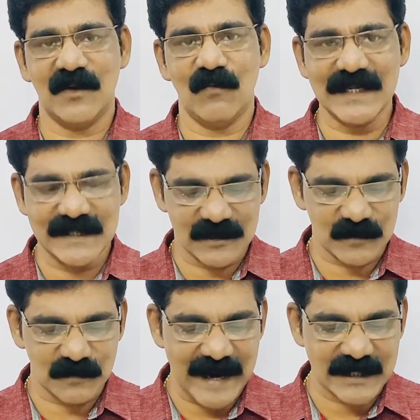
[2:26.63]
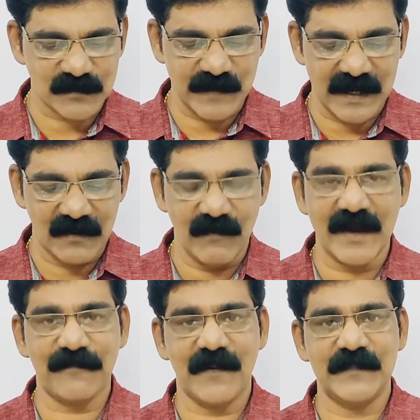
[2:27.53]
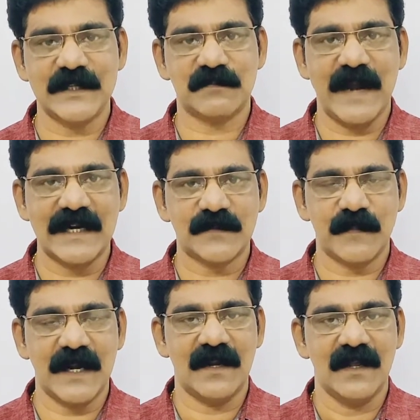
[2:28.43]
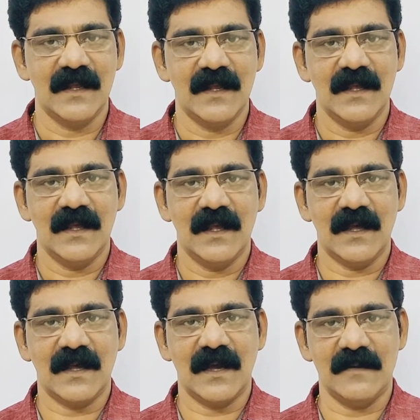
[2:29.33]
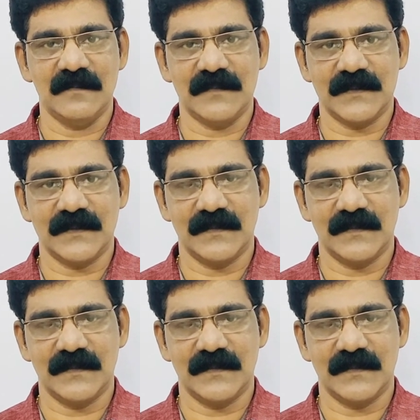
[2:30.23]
What is this so bad smell? Where from this bad smell comes?"